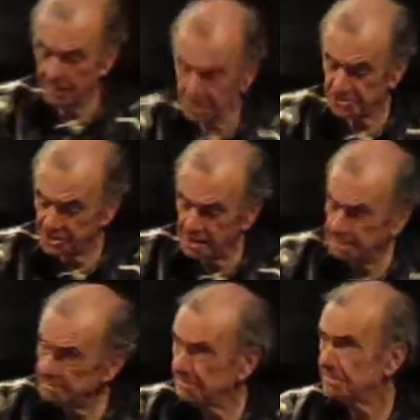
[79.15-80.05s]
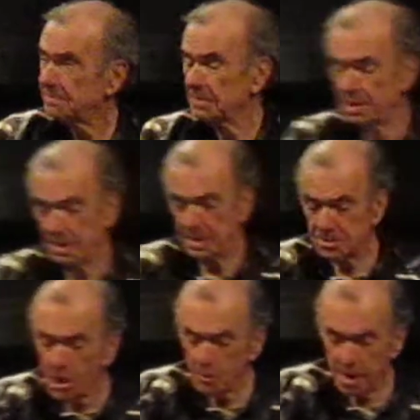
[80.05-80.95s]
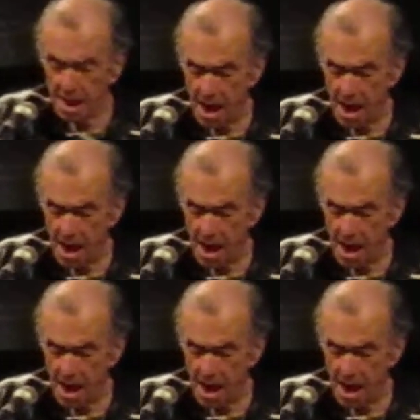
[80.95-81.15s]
do I see it, it's already